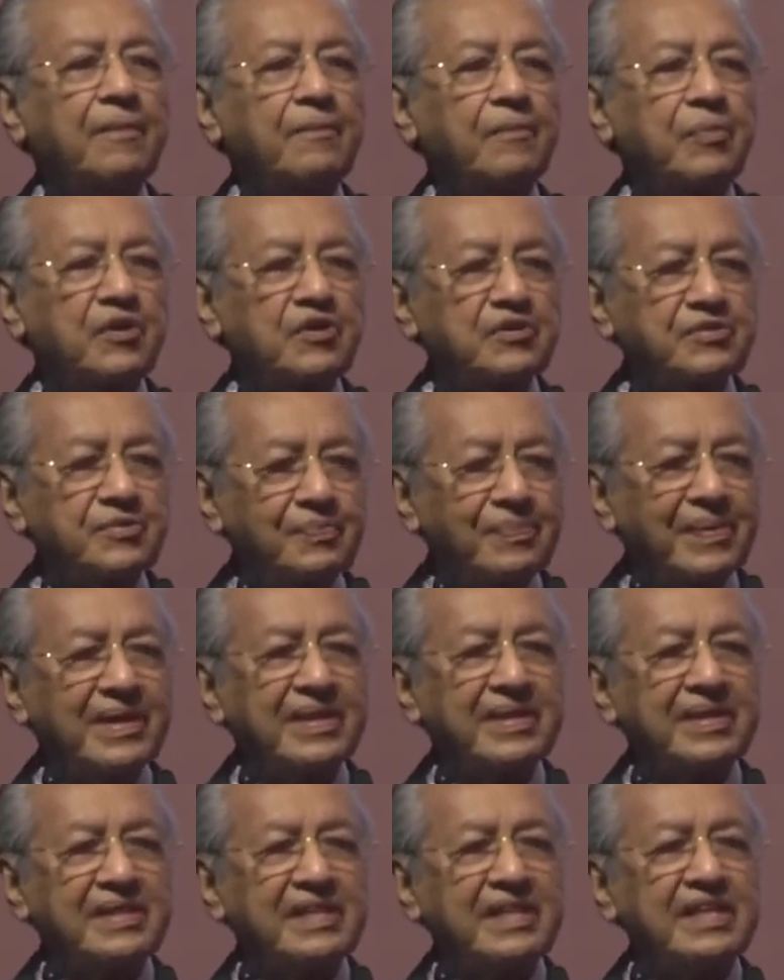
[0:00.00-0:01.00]

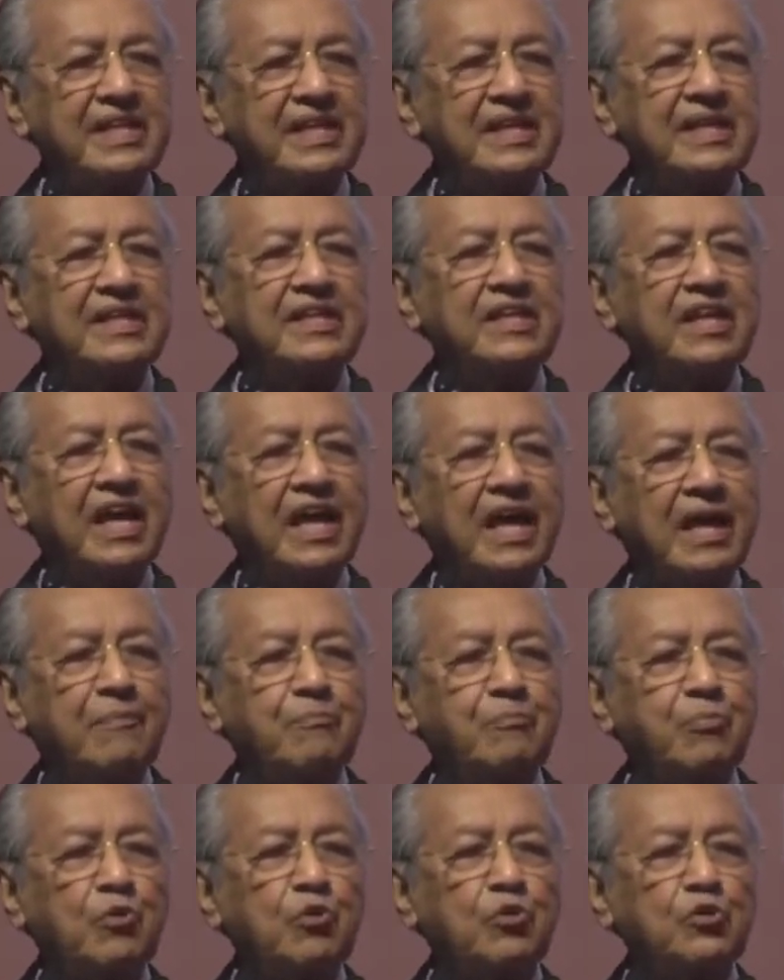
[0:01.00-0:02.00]
prosperity
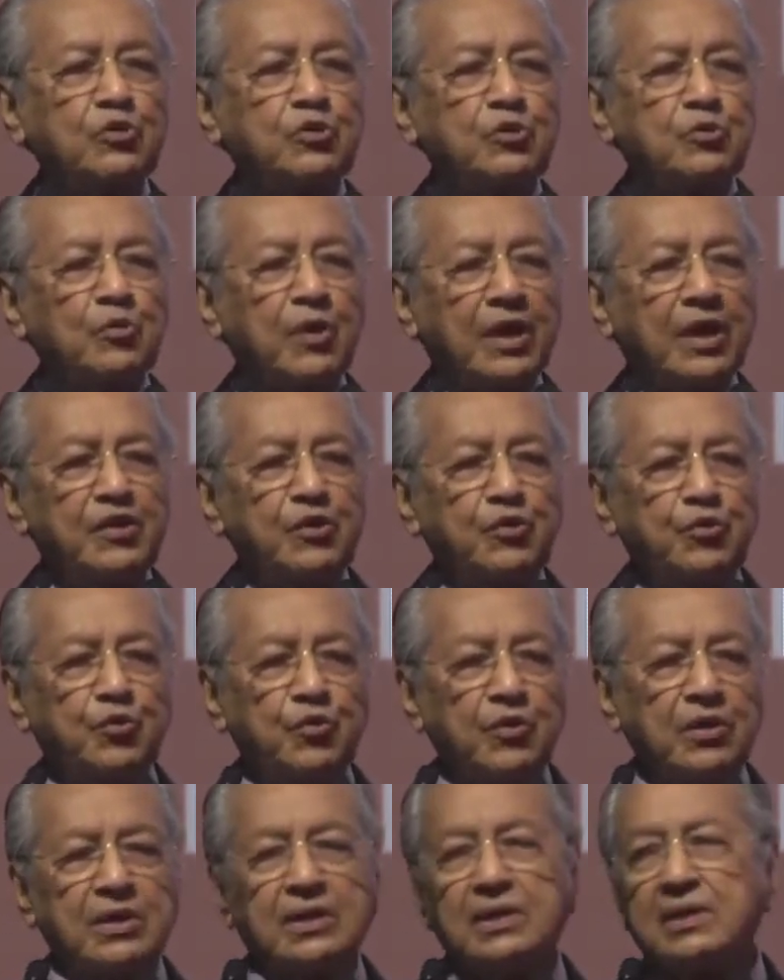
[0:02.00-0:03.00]
approach to
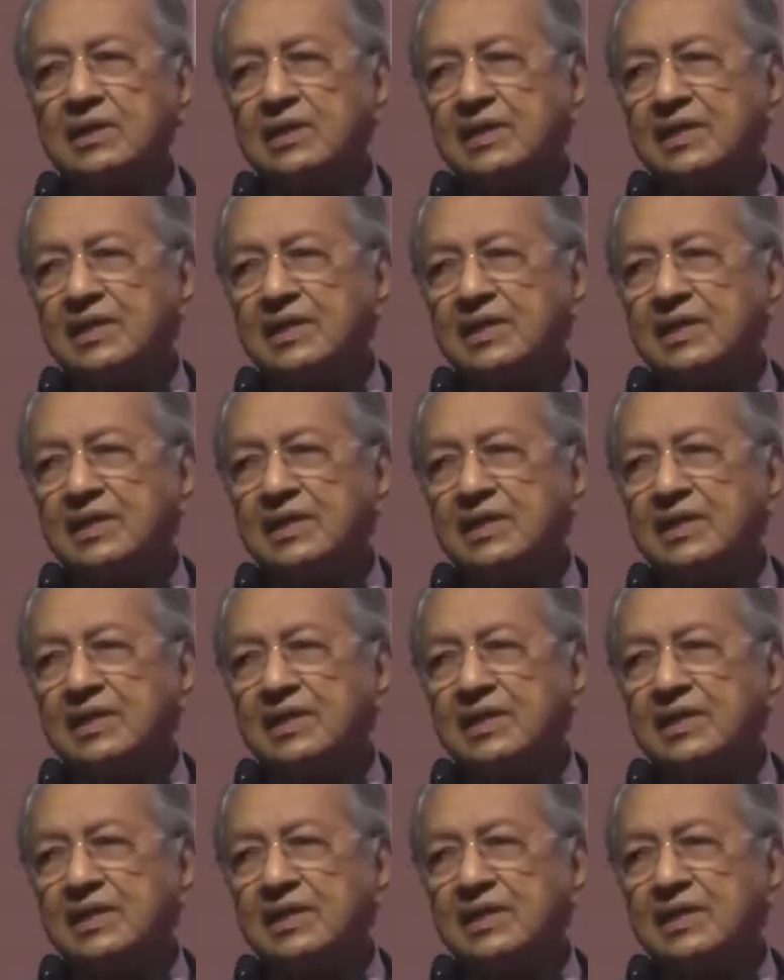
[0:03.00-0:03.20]
ensure